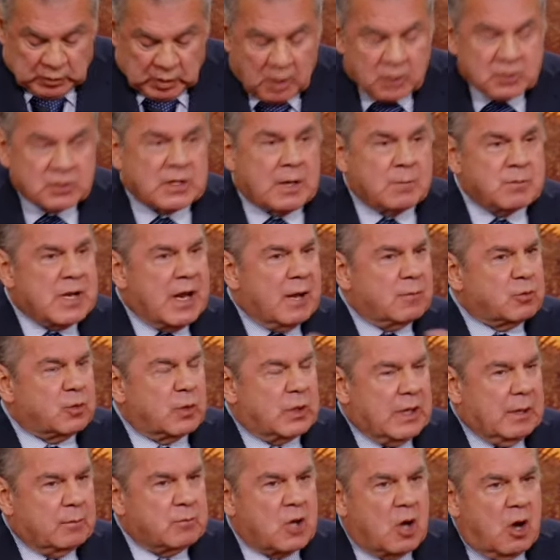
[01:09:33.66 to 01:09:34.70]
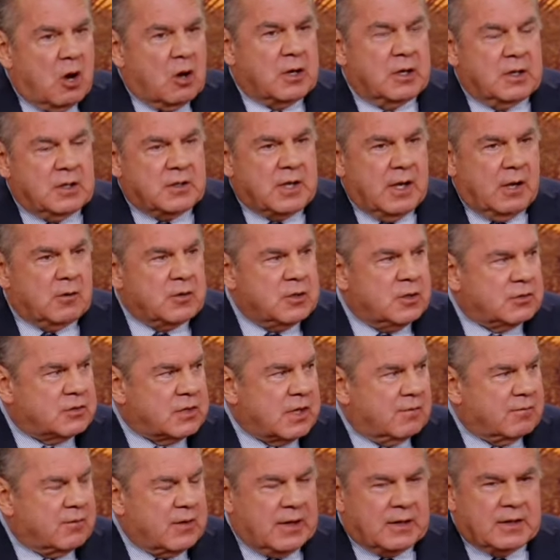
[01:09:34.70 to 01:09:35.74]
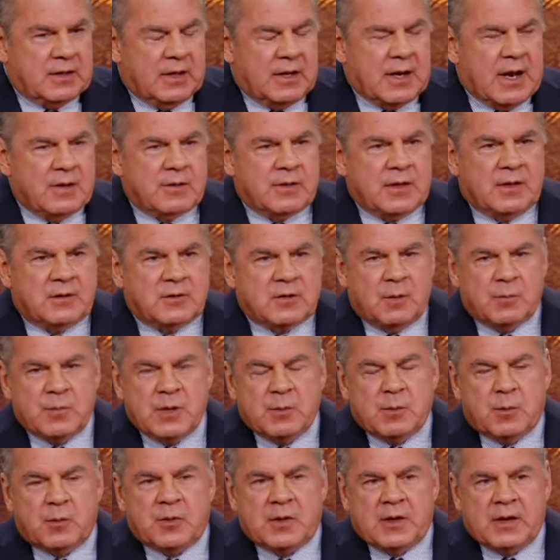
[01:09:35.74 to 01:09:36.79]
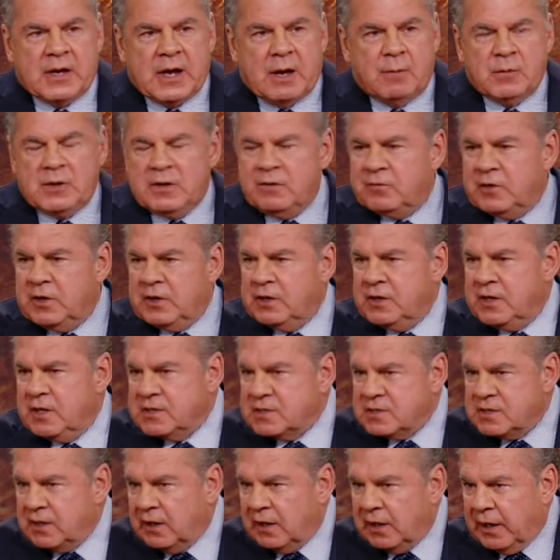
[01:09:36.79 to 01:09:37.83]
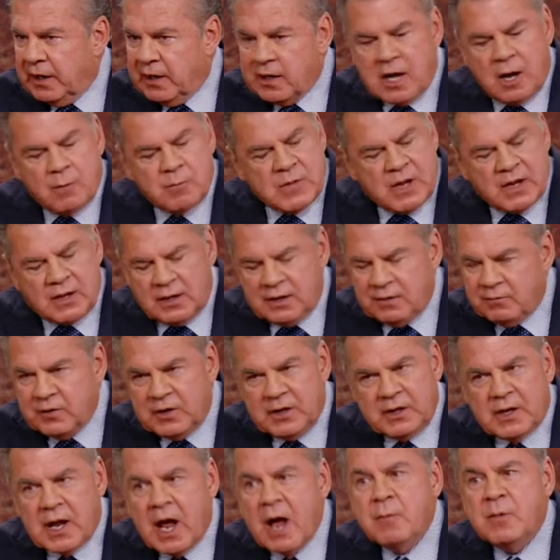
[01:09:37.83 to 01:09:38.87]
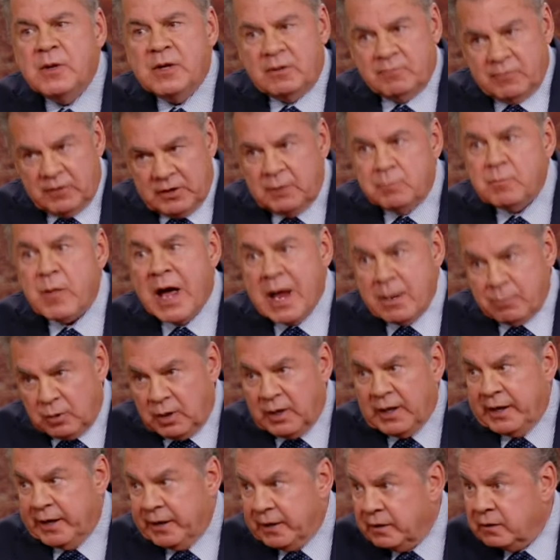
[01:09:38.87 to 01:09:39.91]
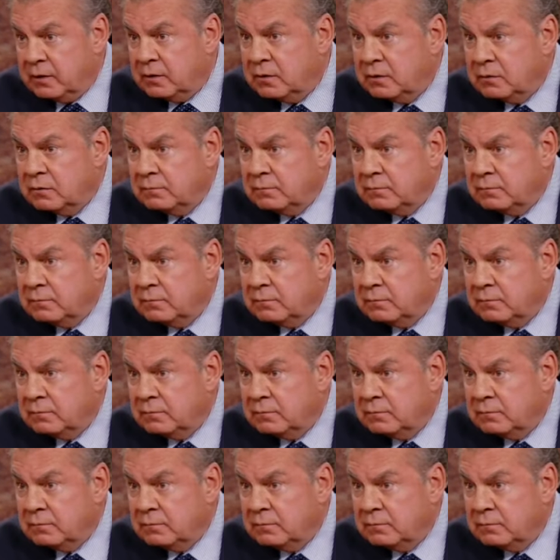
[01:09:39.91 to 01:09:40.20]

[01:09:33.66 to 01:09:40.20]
sometimes when I'm talking and telling you stuff like that, I think some people think I'm living in Disneyland. I'm not living in, I'm living in Bible land.